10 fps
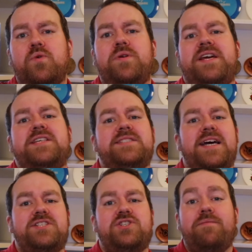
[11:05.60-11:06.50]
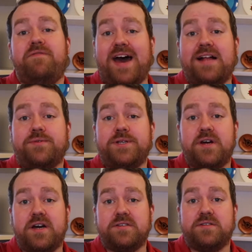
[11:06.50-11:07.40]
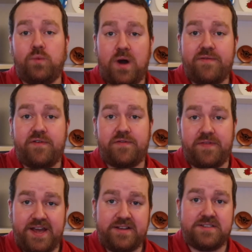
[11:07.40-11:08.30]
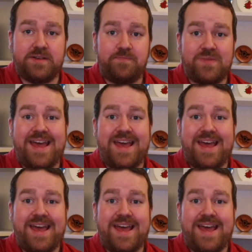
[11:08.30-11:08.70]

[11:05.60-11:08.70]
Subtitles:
when they snatched up Valerie Dawes, the wife of Nate.